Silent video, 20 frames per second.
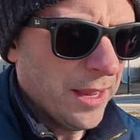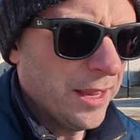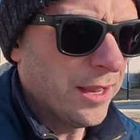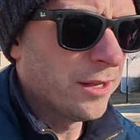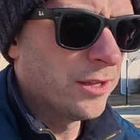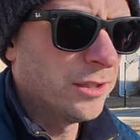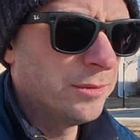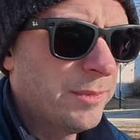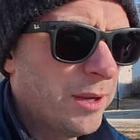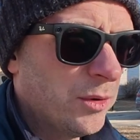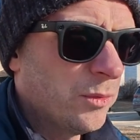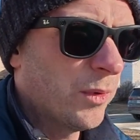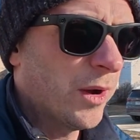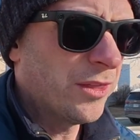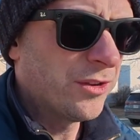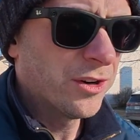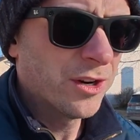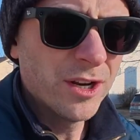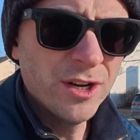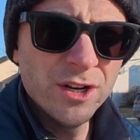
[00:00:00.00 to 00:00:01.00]
inclement
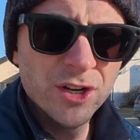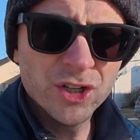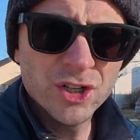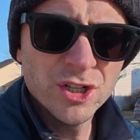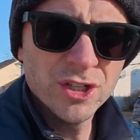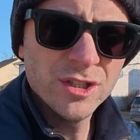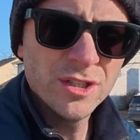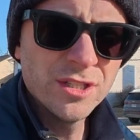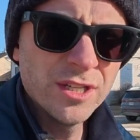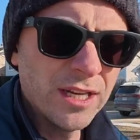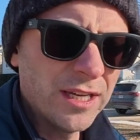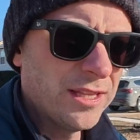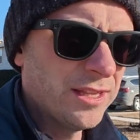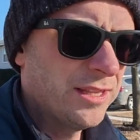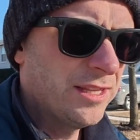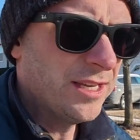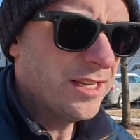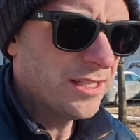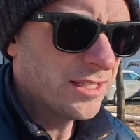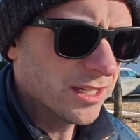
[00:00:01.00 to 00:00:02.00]
weather conditions,
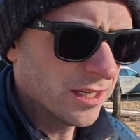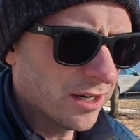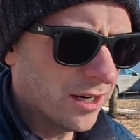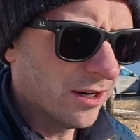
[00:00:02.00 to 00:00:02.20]
and these